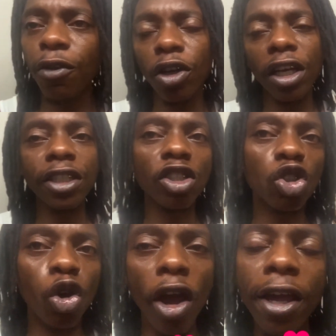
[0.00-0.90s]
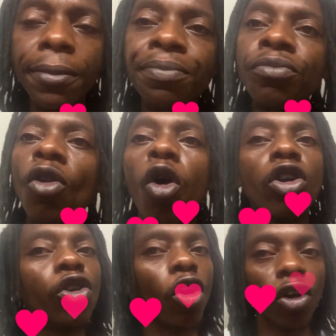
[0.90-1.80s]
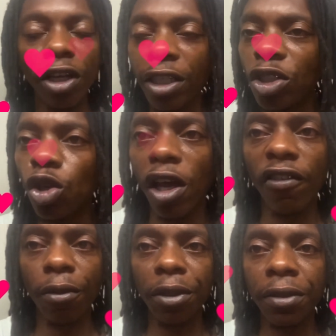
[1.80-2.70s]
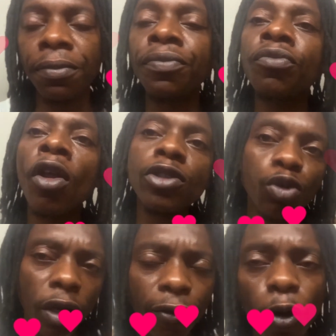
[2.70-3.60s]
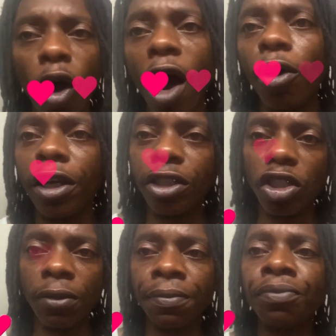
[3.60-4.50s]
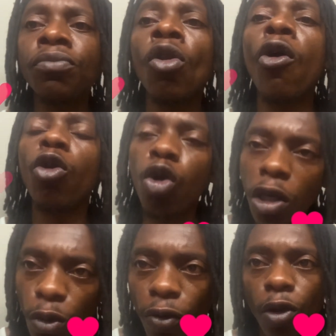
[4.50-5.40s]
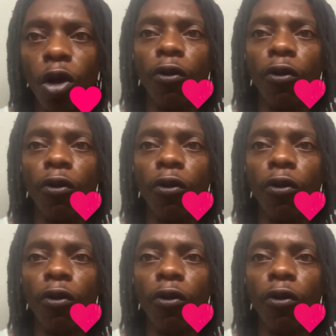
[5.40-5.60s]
gonna enjoy it or you're not gonna enjoy it, everybody. 24 hour kitchen, cooking with Ringo